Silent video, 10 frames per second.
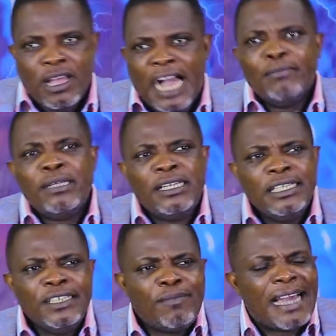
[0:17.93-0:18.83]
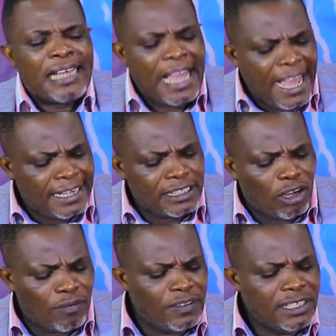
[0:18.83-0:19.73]
I believe by the end
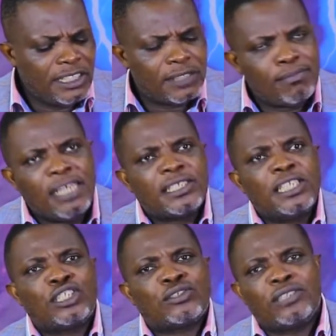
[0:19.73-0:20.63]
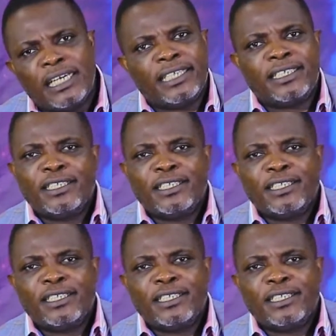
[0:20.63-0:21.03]
of this message today,